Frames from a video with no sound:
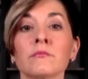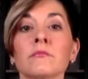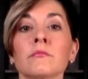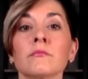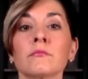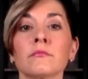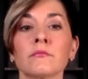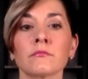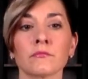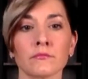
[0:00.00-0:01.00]

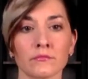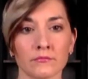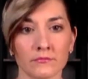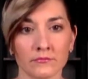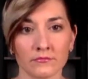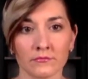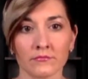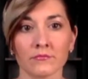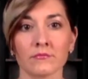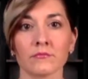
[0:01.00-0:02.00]

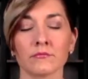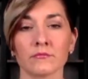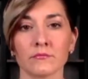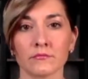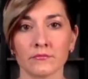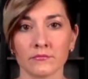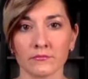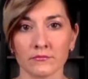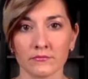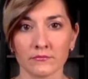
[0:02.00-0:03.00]

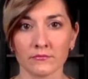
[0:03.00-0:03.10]
The person shown says nothing.